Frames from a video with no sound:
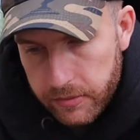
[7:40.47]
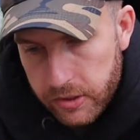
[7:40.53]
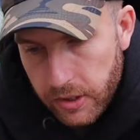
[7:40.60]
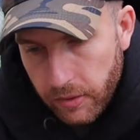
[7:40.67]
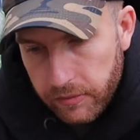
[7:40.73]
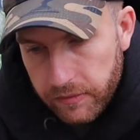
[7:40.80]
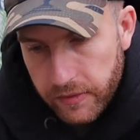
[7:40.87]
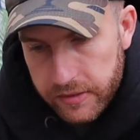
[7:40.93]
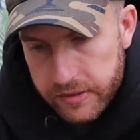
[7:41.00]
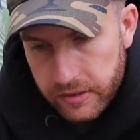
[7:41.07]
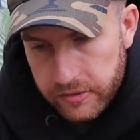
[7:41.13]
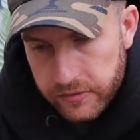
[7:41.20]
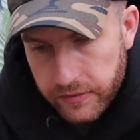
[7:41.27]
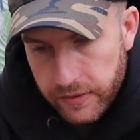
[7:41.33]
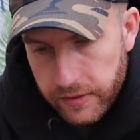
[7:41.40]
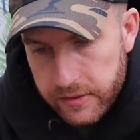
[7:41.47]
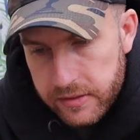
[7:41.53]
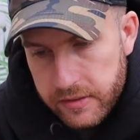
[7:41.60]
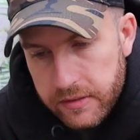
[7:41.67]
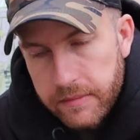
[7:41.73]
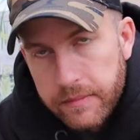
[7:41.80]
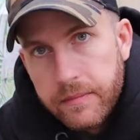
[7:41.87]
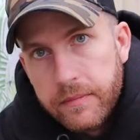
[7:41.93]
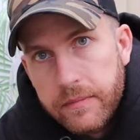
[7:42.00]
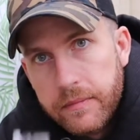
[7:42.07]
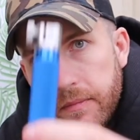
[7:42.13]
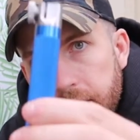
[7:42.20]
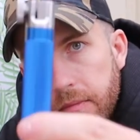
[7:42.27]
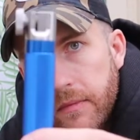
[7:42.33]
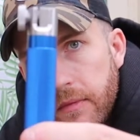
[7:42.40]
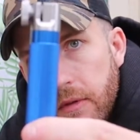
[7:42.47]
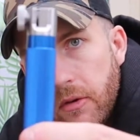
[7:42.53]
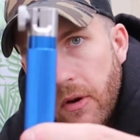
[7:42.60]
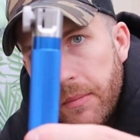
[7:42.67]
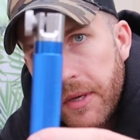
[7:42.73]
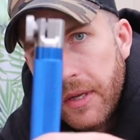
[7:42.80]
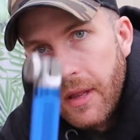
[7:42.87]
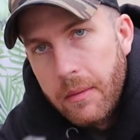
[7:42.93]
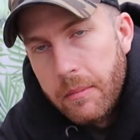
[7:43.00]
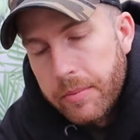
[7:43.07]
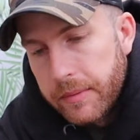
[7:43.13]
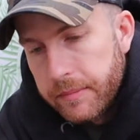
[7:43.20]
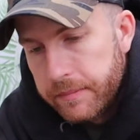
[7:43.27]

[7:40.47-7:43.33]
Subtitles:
So first things first, grab your clamp.